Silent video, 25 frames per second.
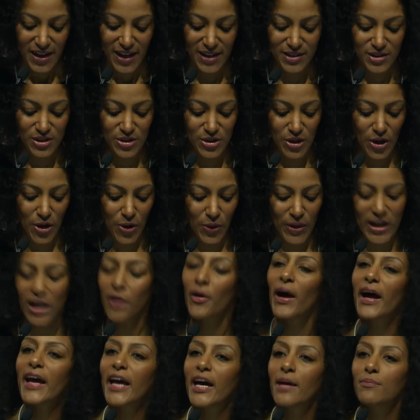And so
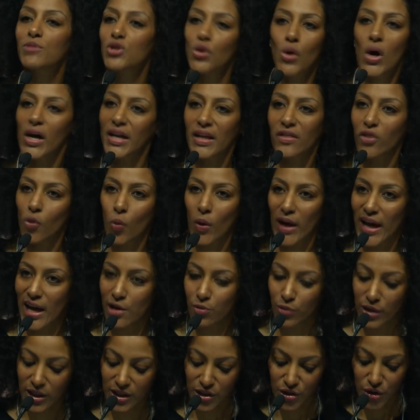here I am talking the way I
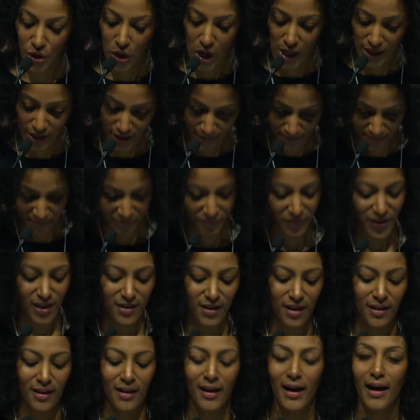really talk.
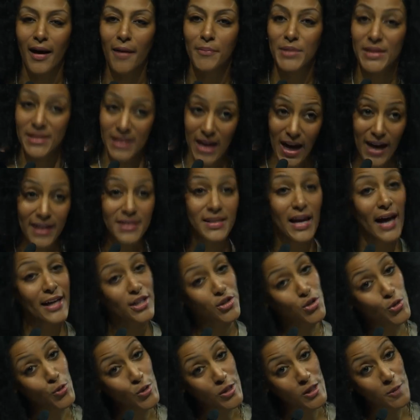Besides, I
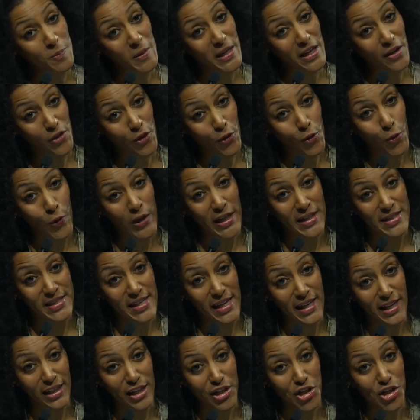do speak the Queen's
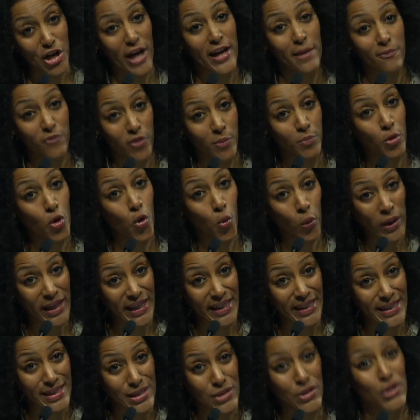English. I am from
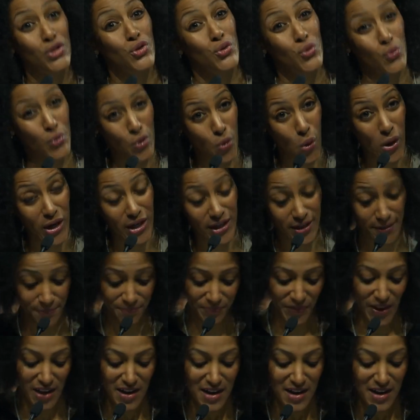Queens, New York.